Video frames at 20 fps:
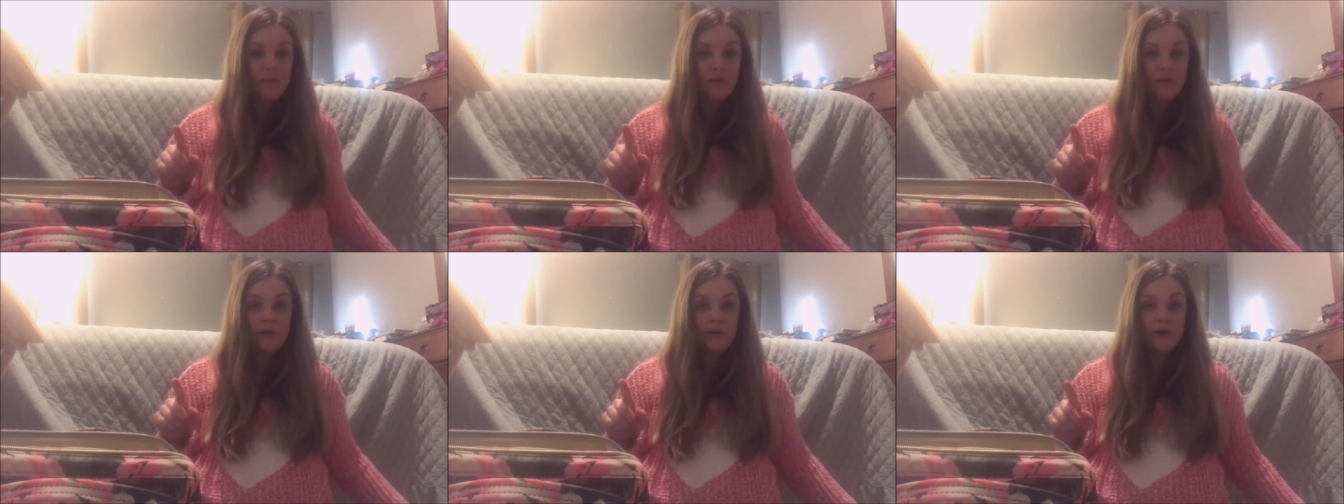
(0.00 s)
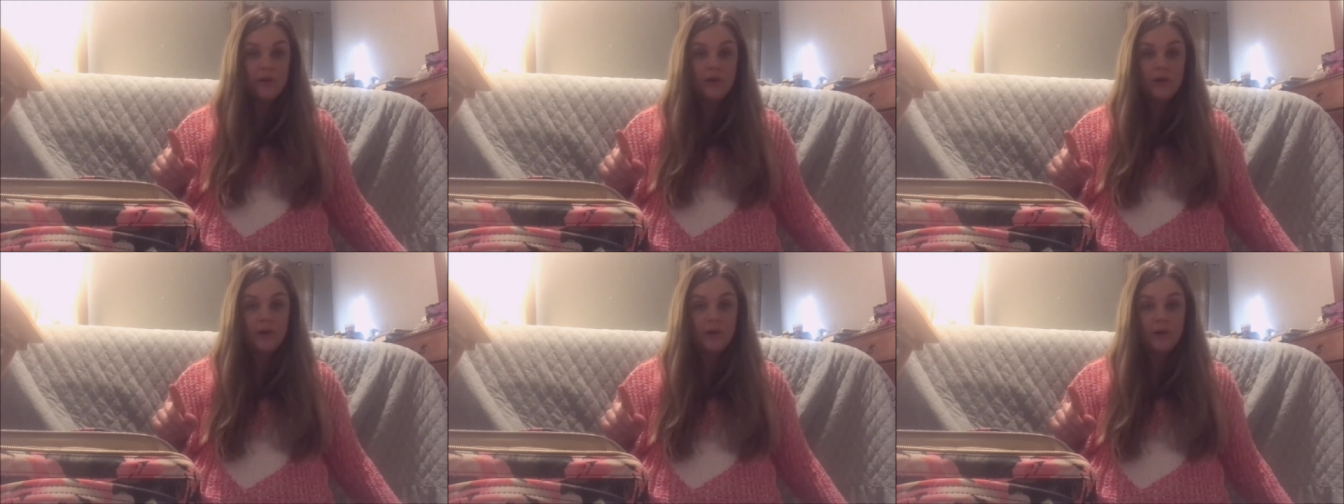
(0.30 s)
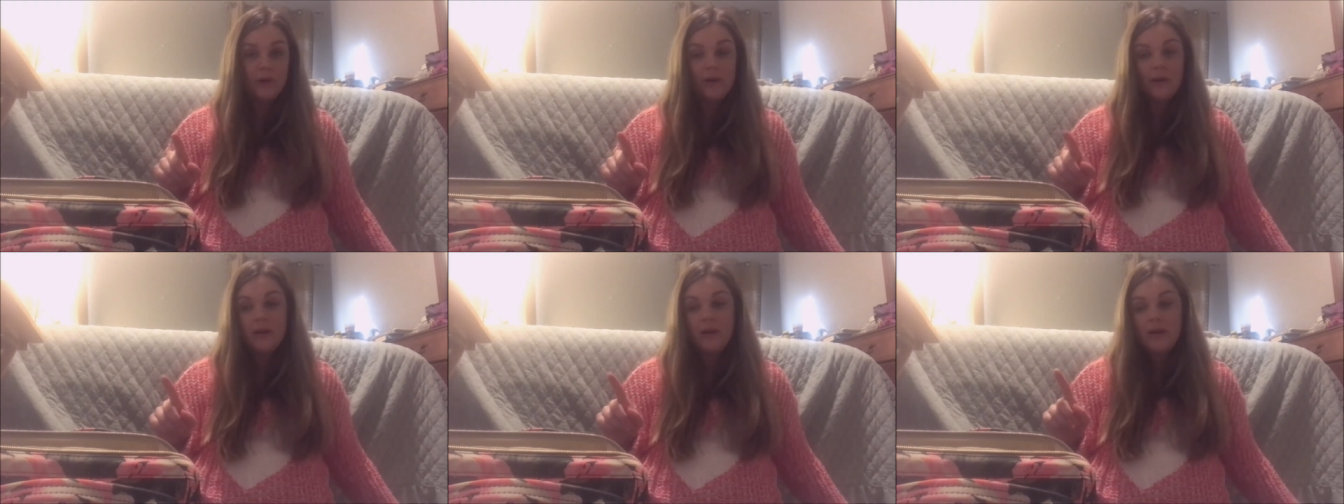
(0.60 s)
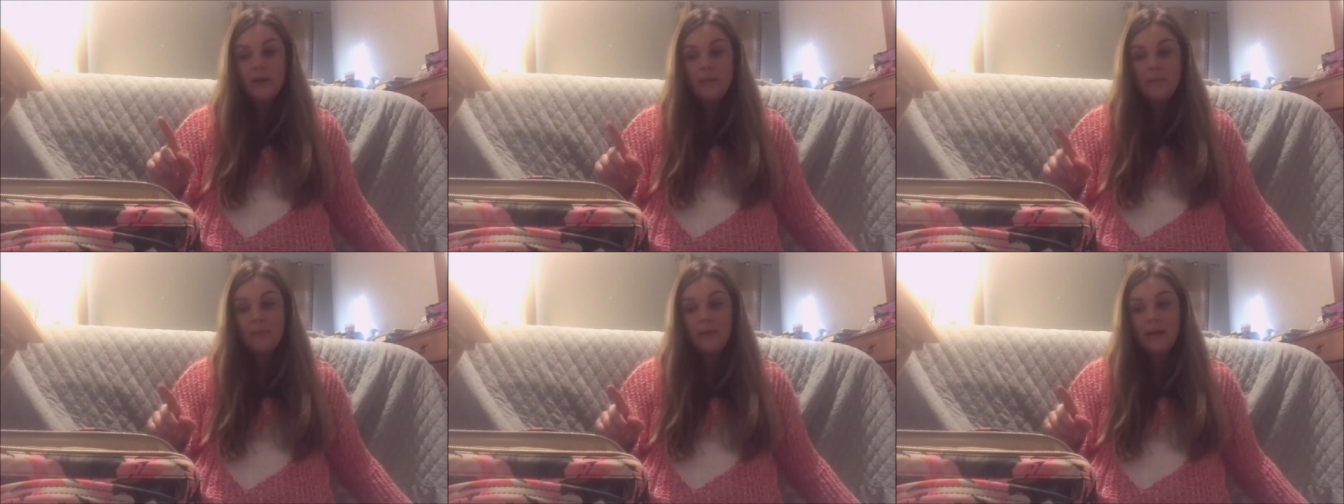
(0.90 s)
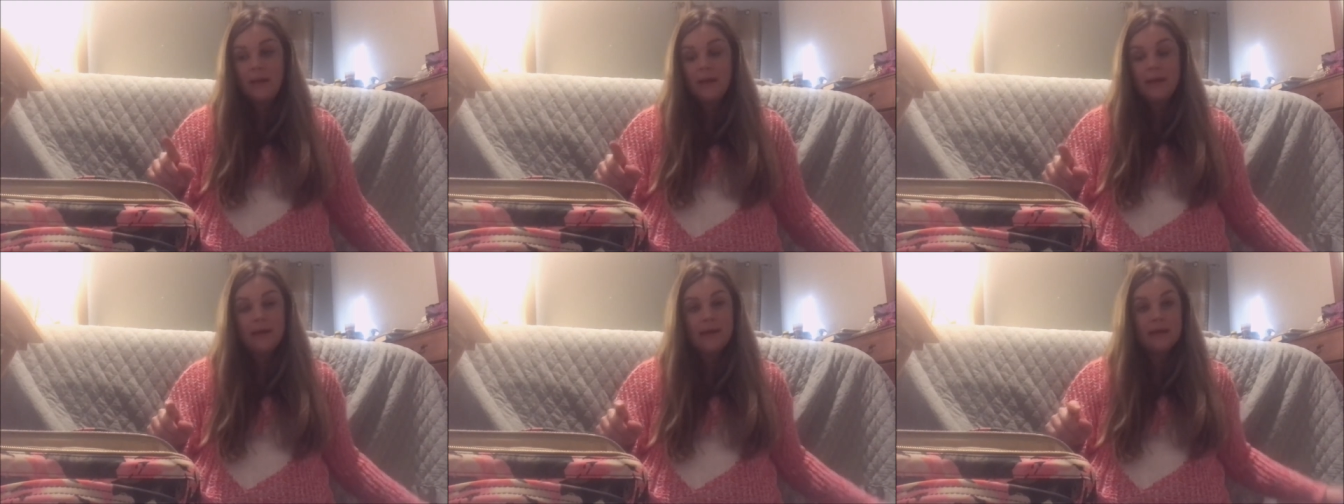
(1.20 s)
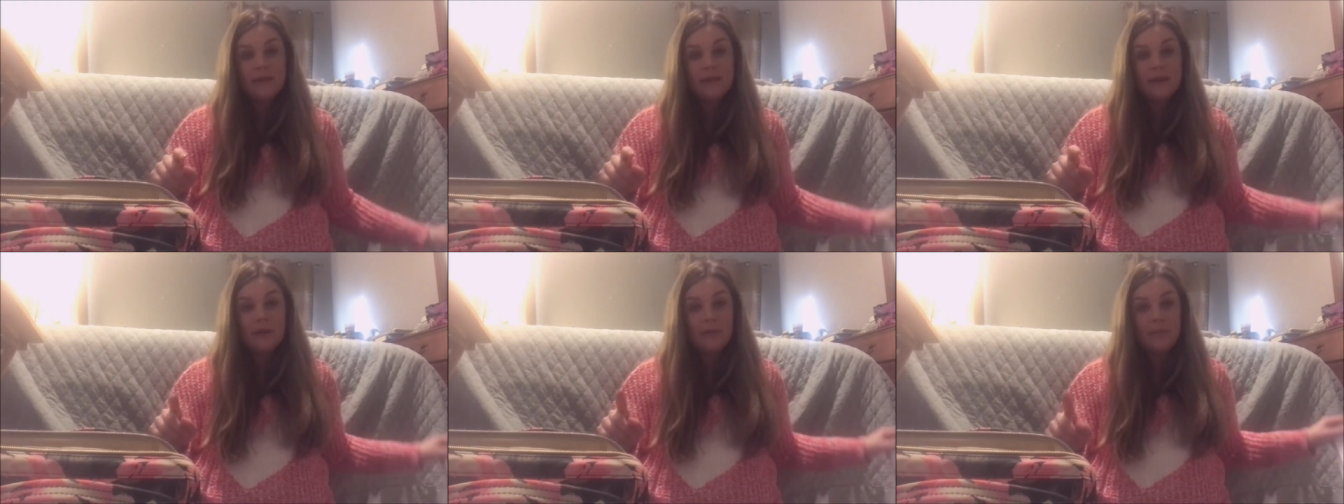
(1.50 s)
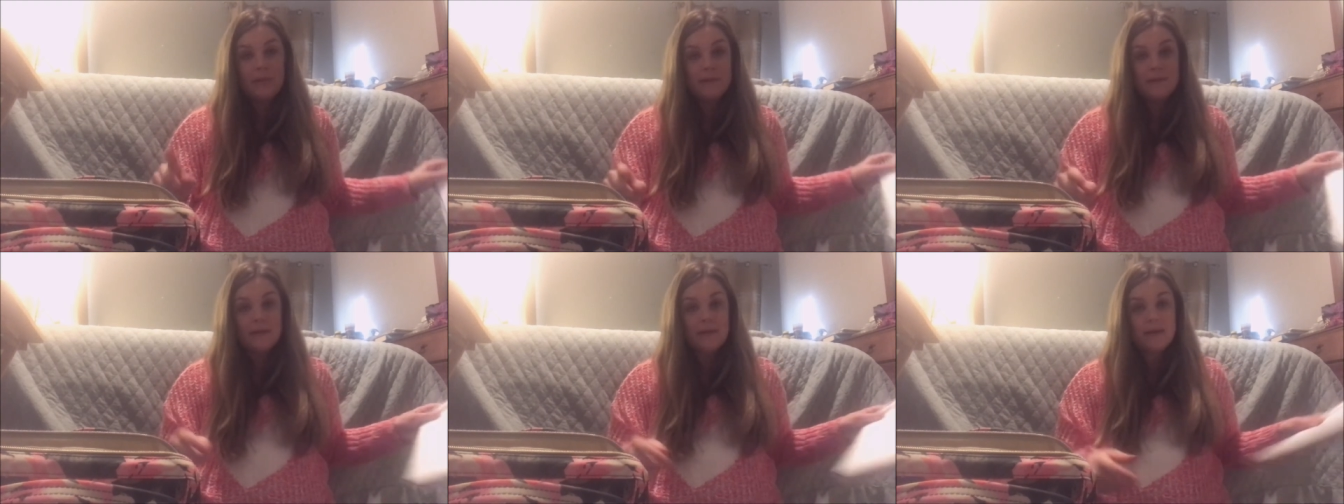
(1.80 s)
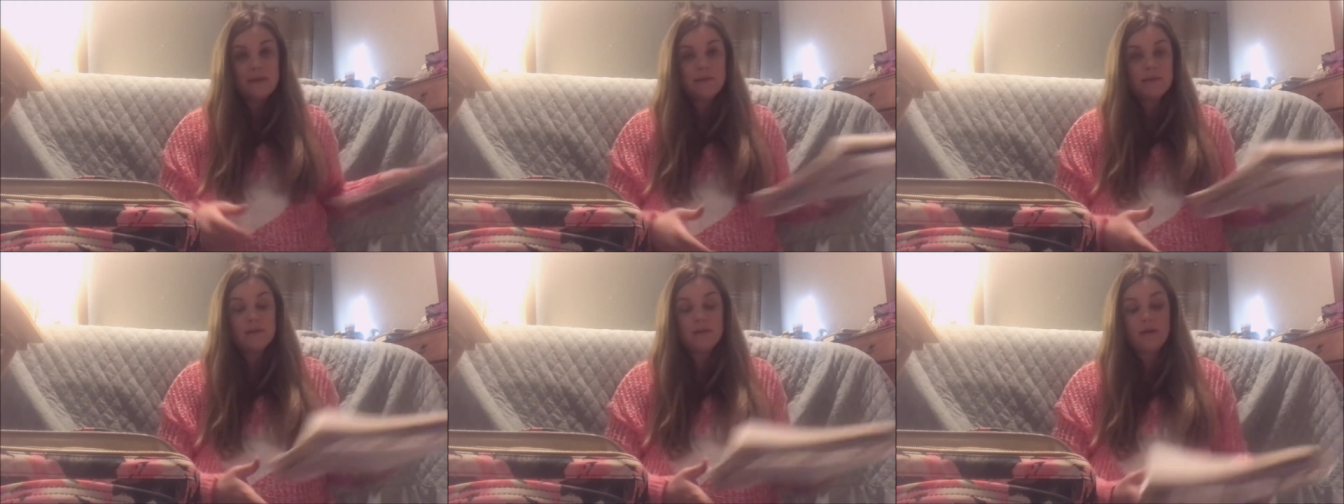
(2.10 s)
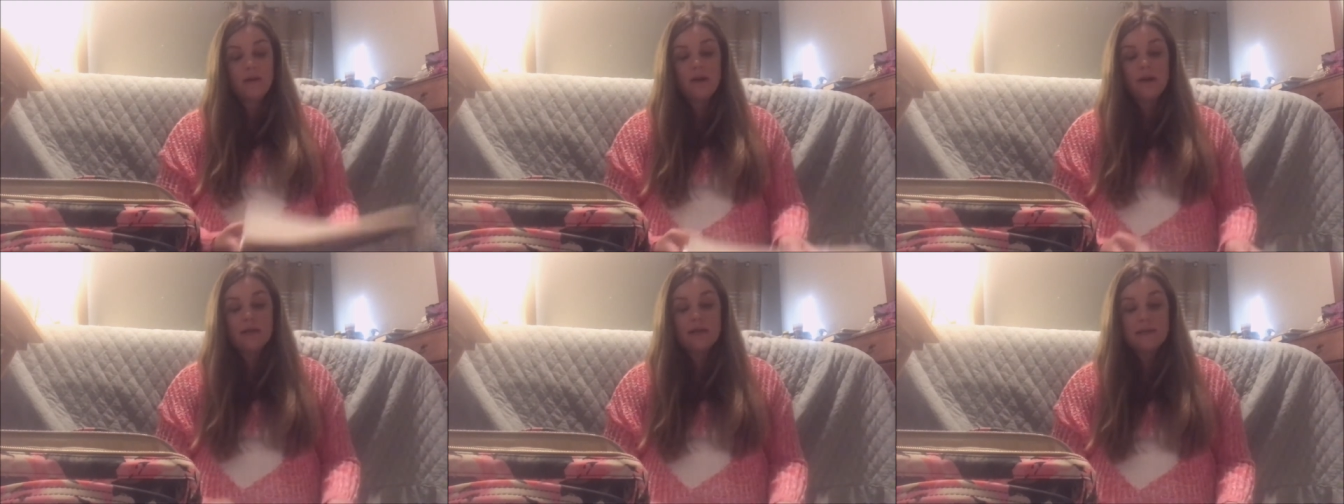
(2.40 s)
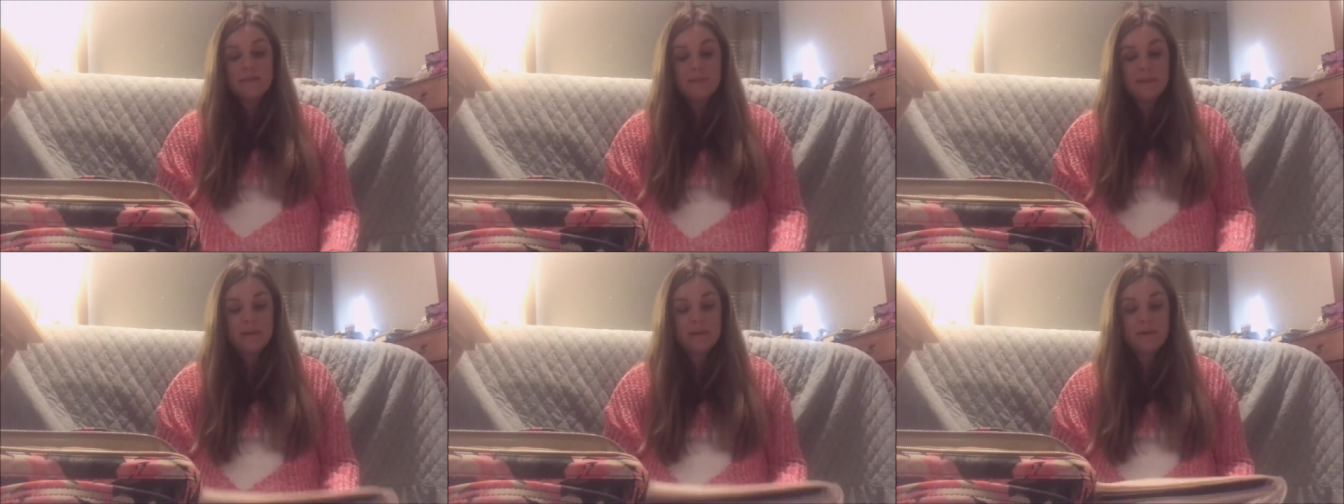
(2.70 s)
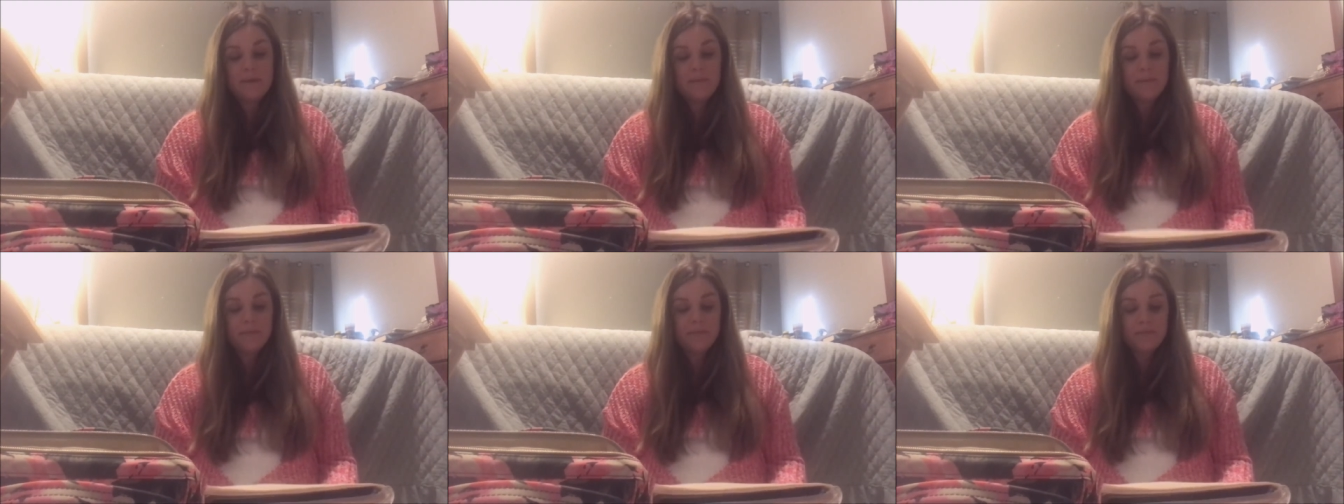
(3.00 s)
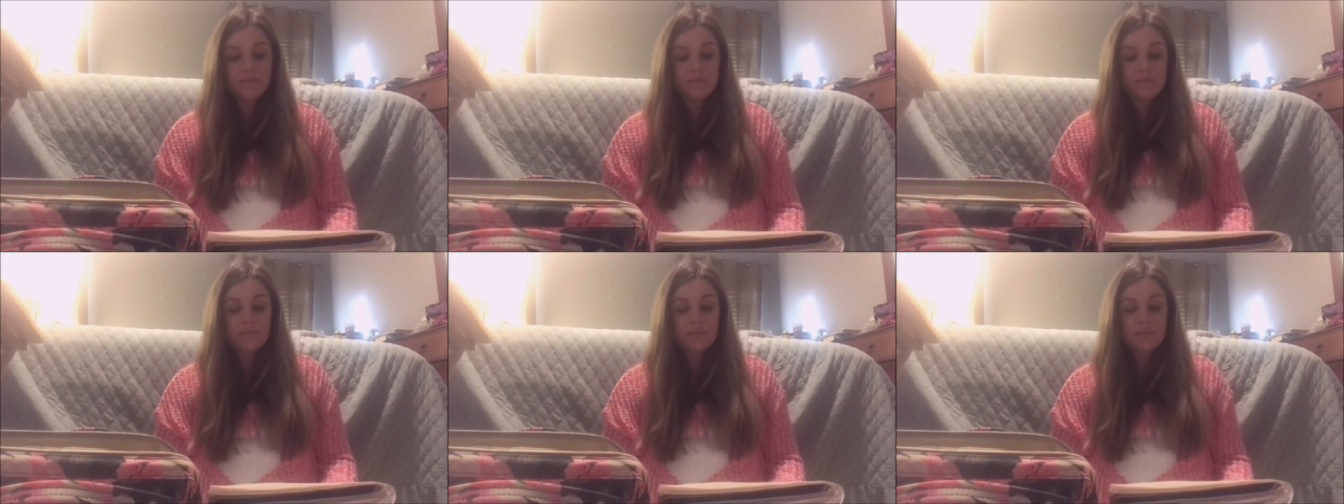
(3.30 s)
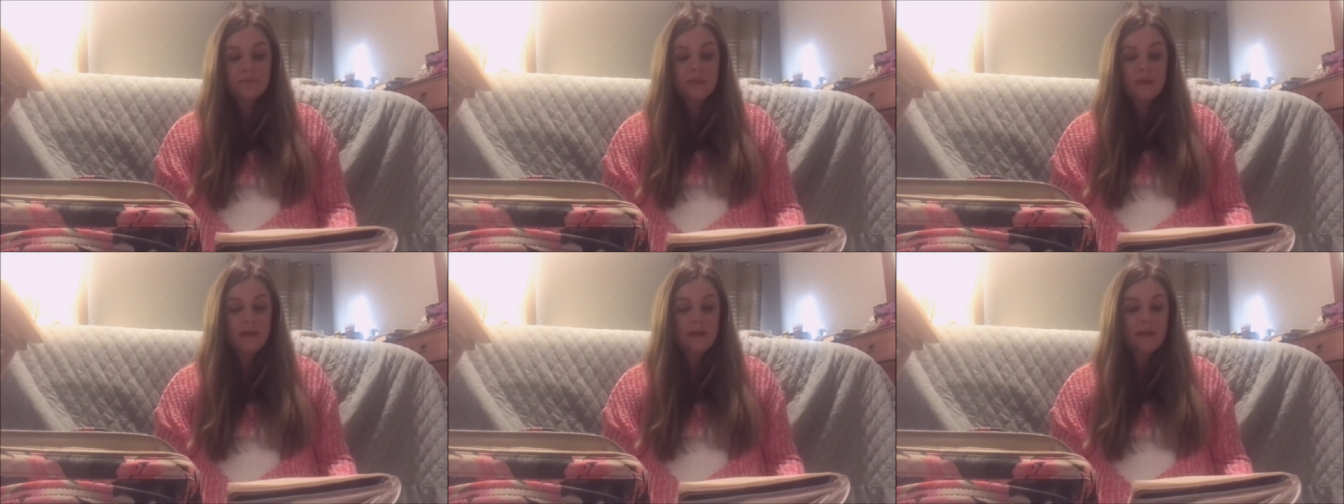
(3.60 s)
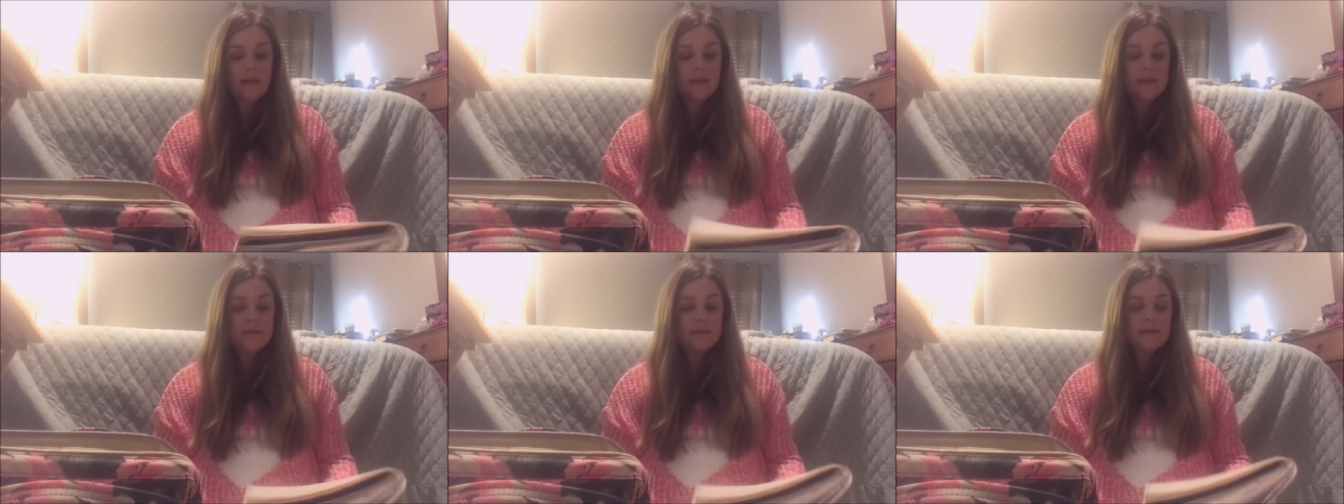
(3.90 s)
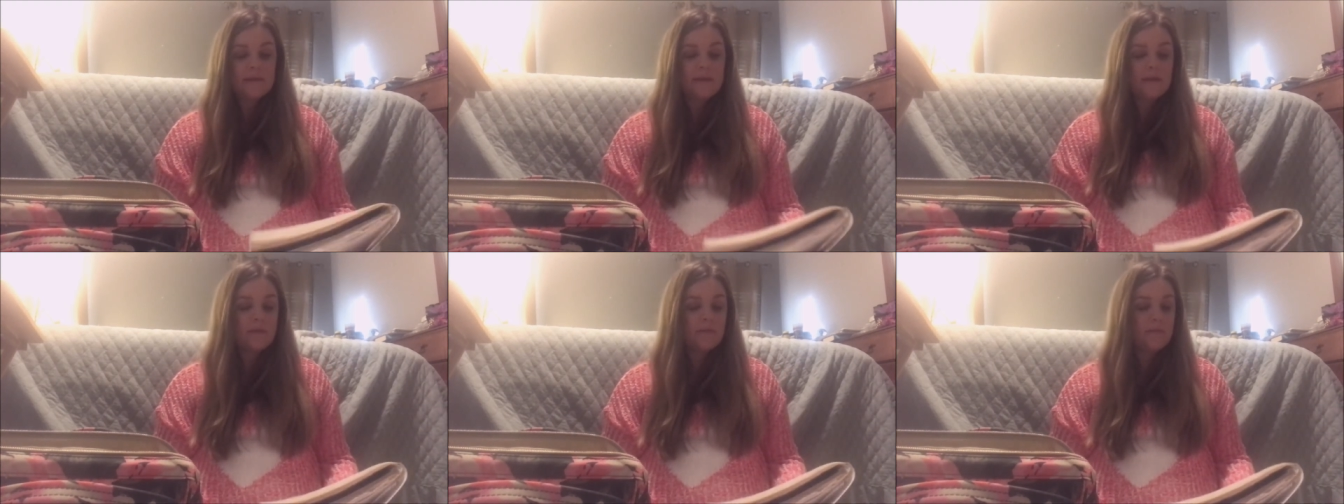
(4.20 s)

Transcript: put in her bag yet that I'll be taking to the hospital is,